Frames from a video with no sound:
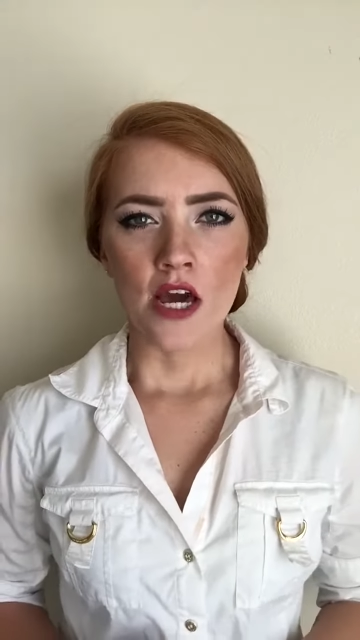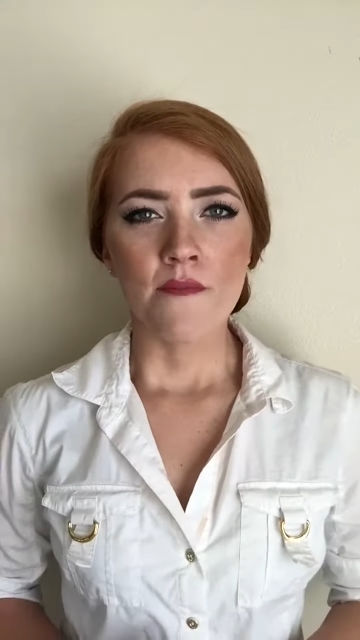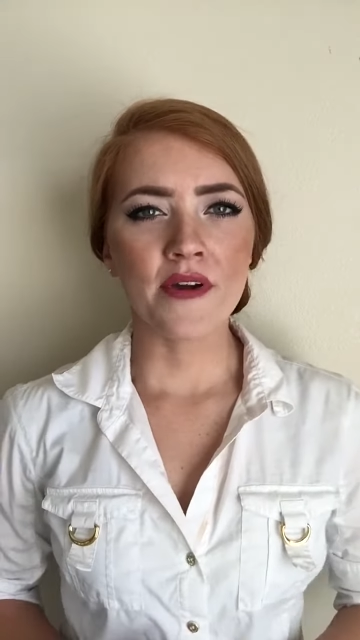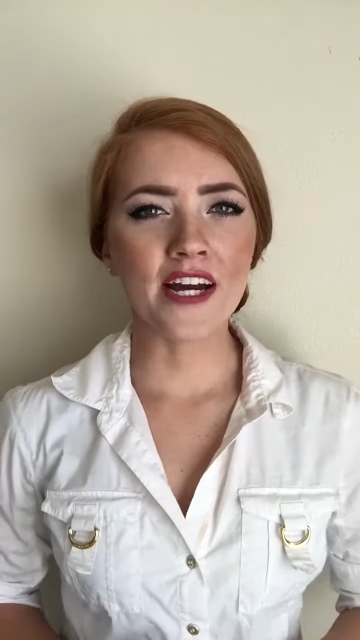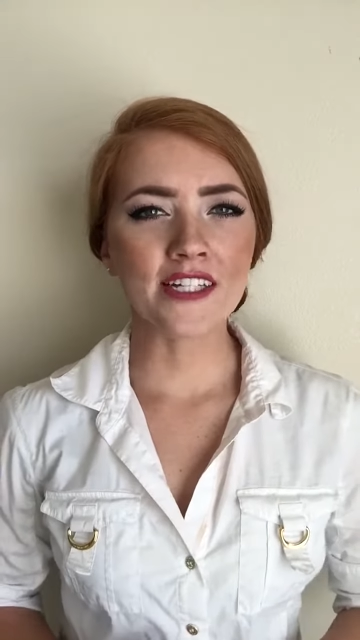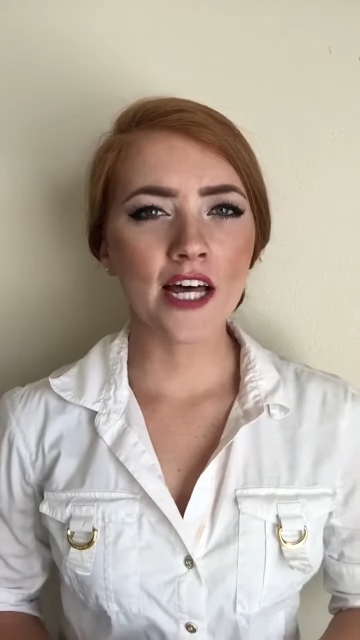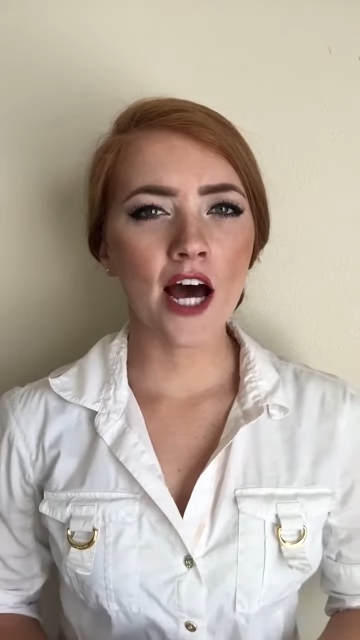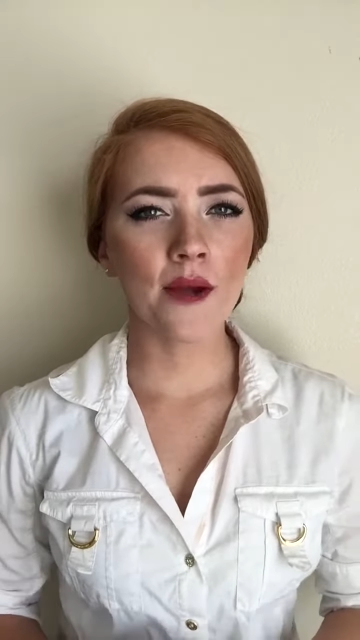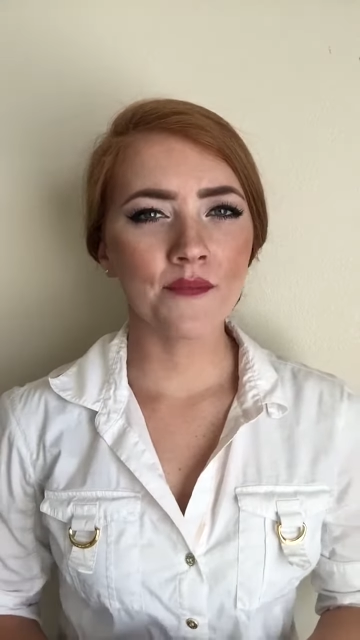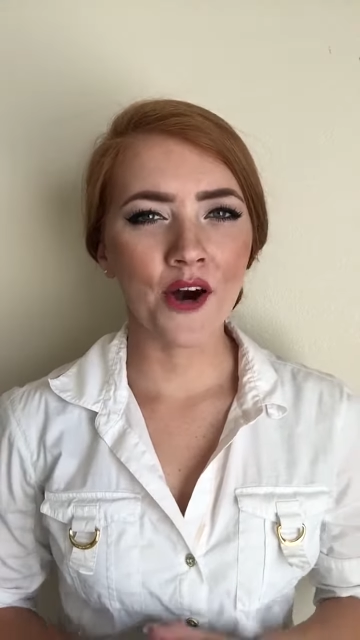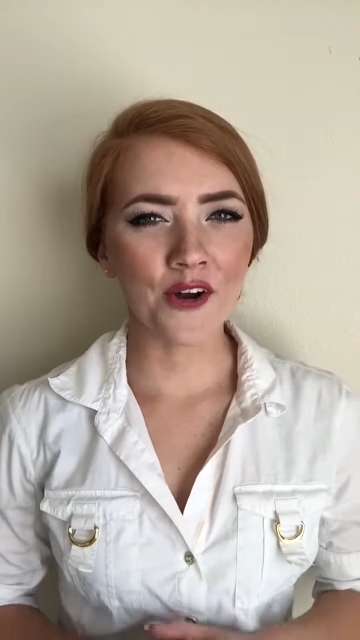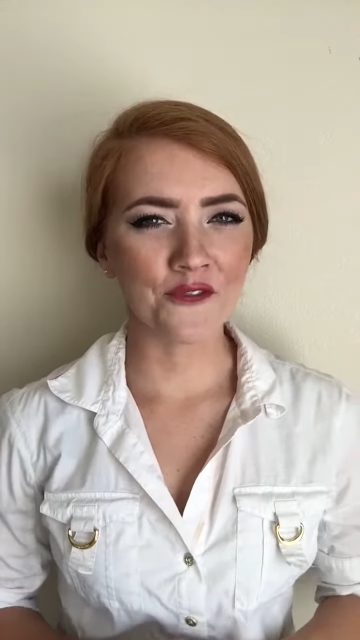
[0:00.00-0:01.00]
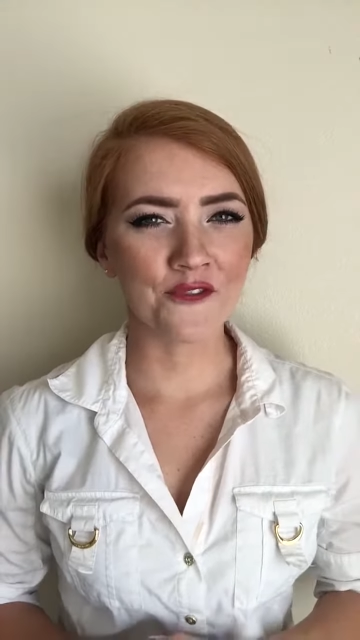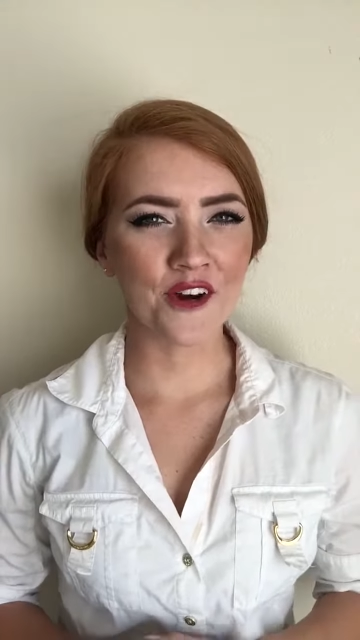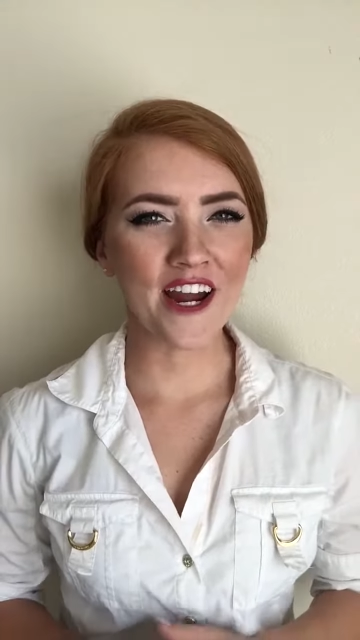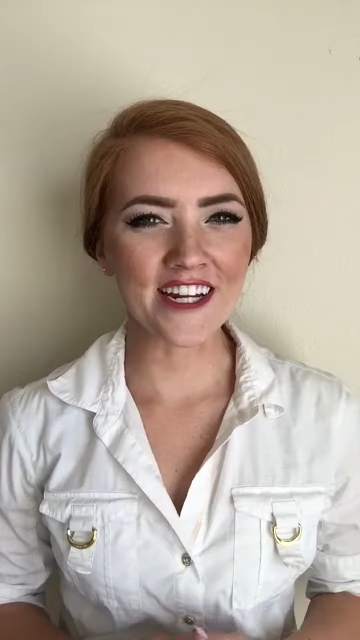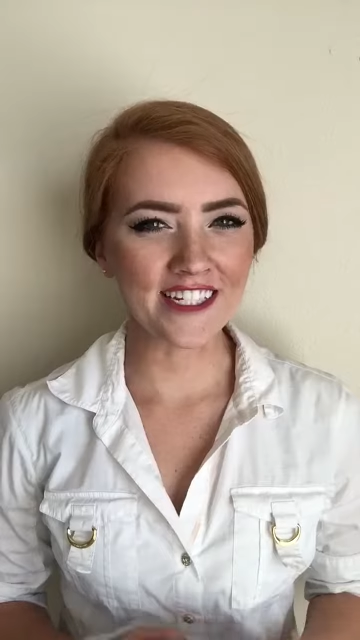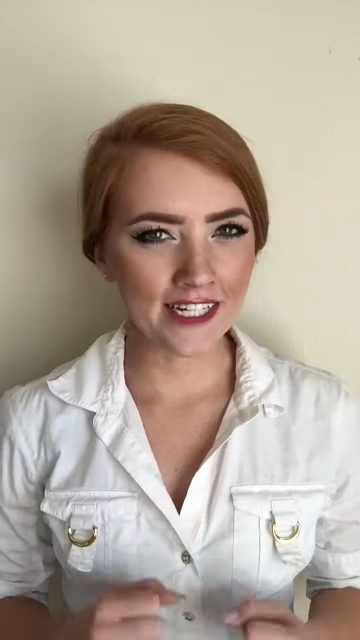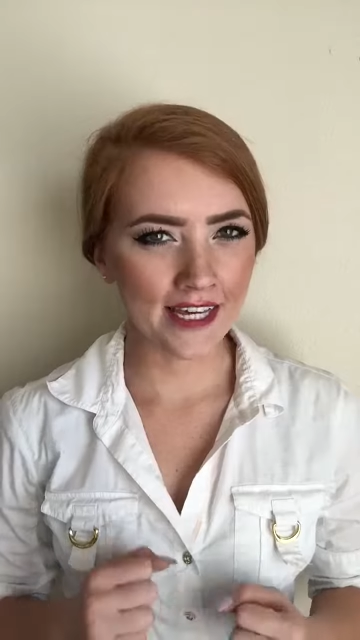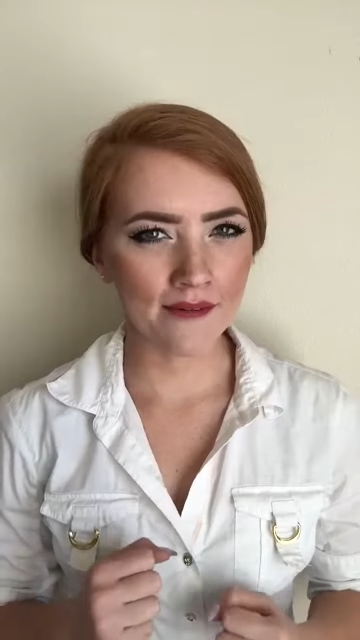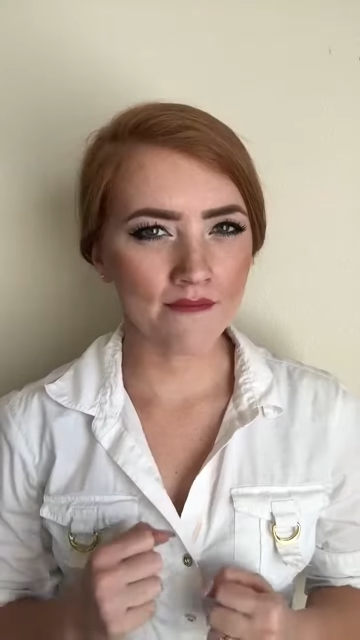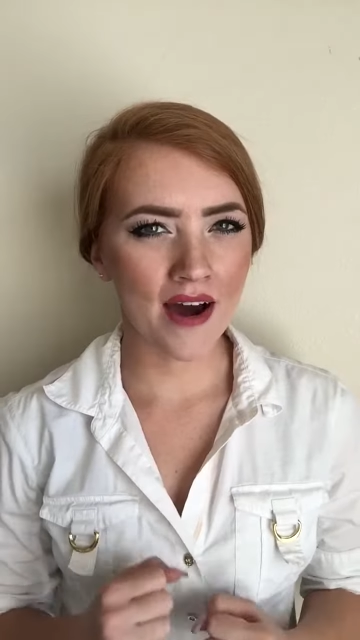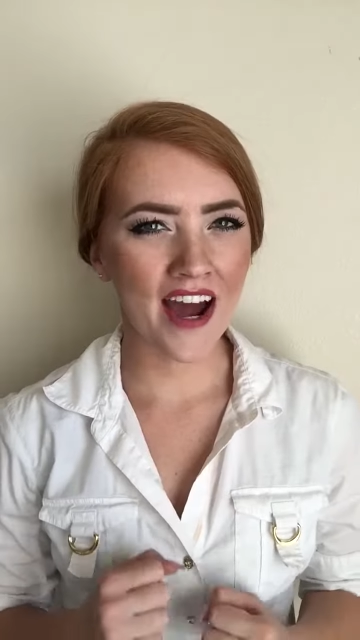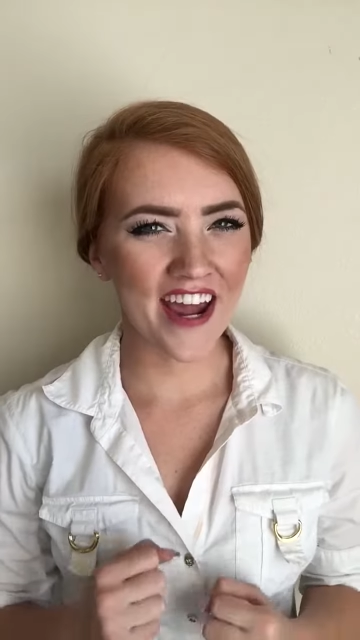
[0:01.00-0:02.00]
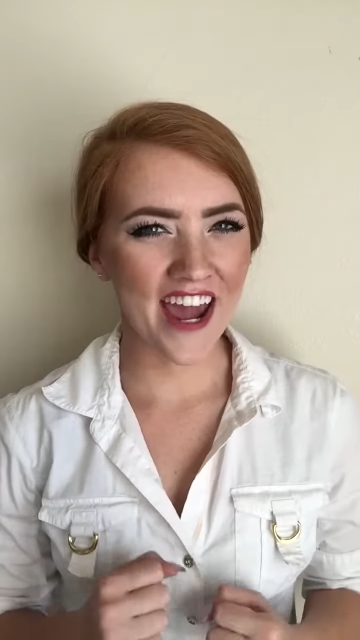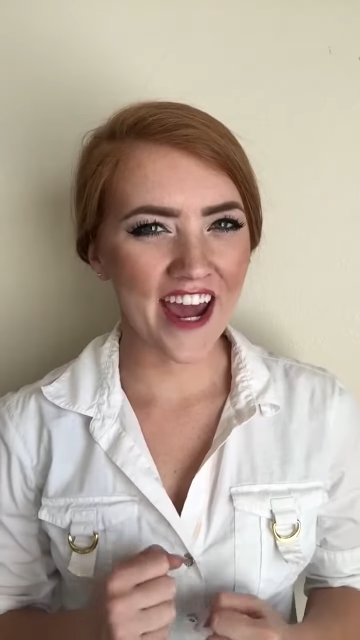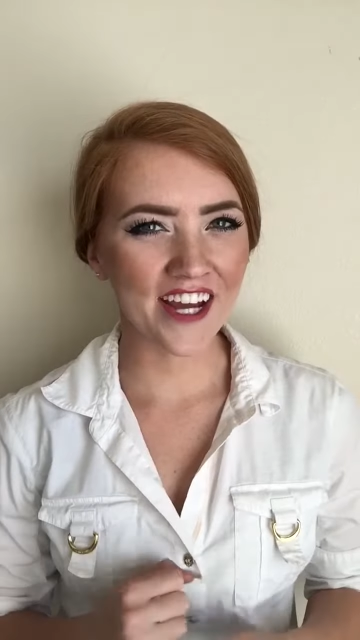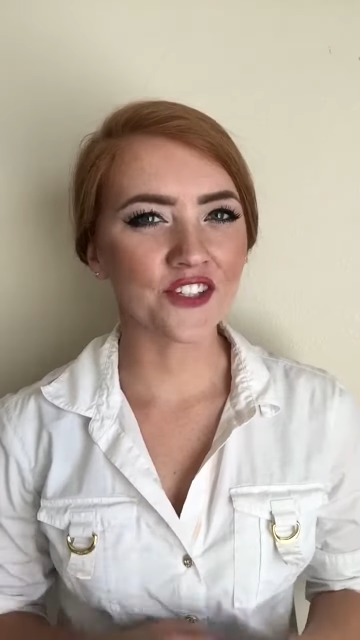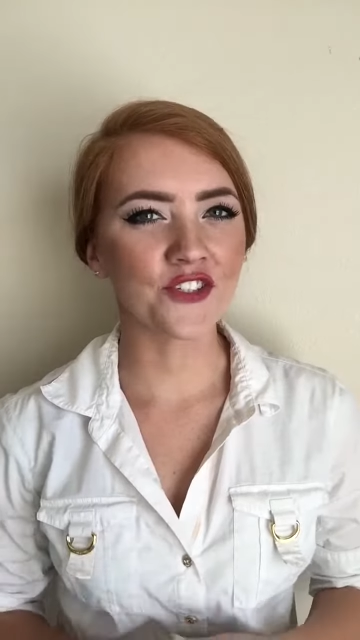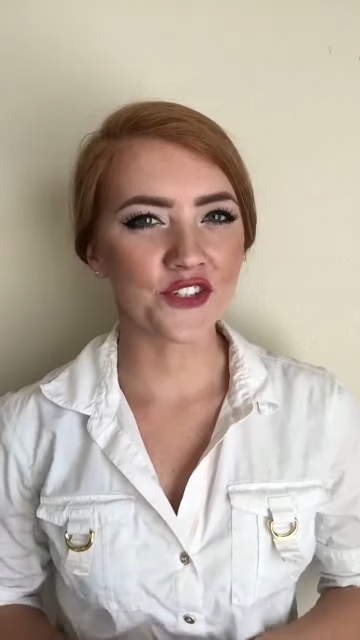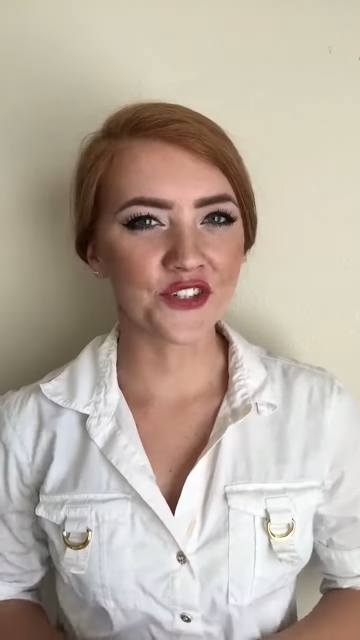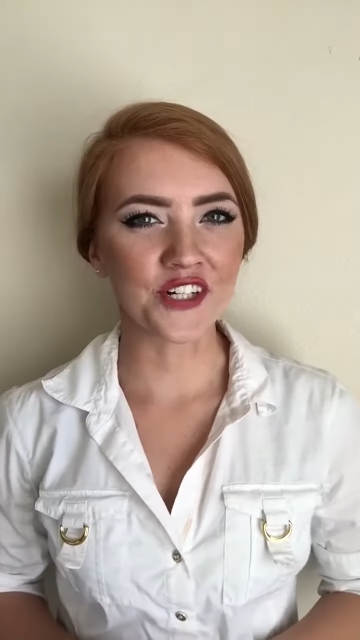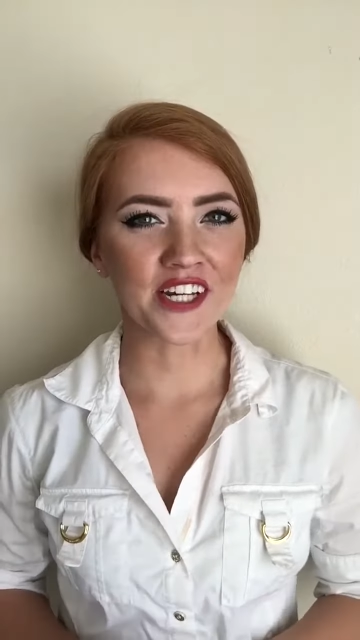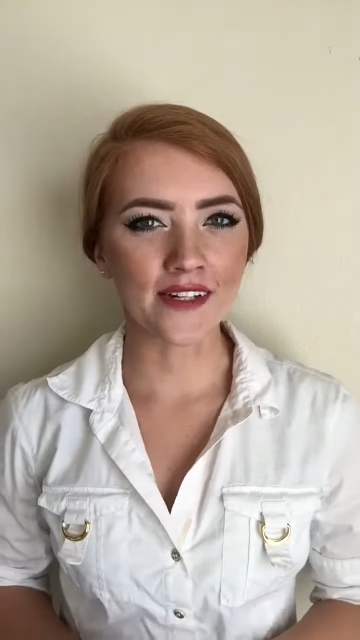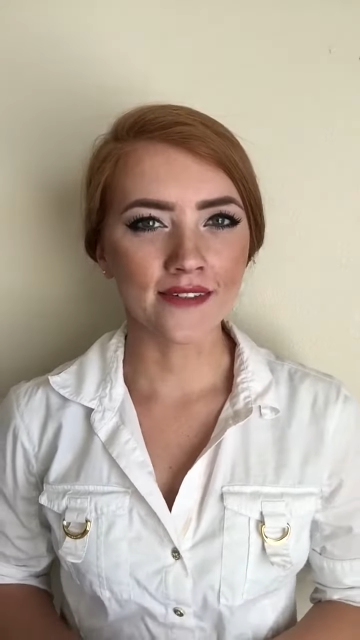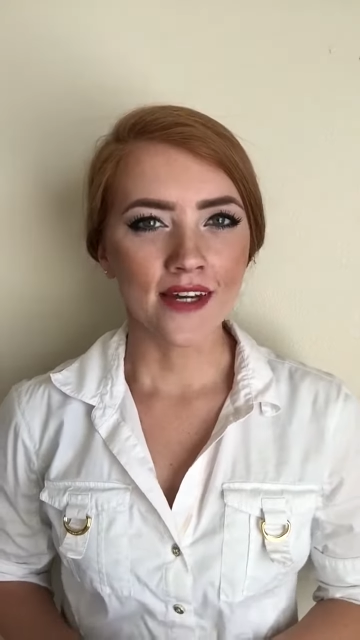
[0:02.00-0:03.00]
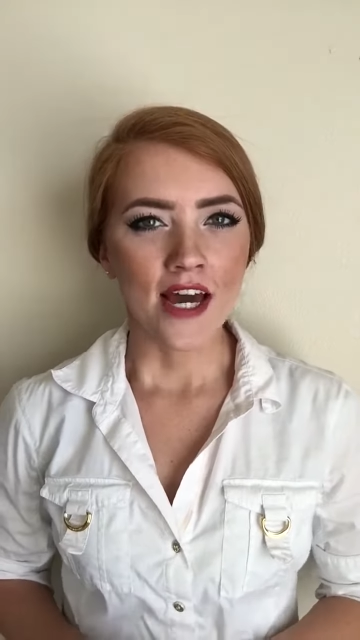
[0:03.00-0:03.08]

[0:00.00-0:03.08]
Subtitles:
Because I'm not afraid to get my hands dirty.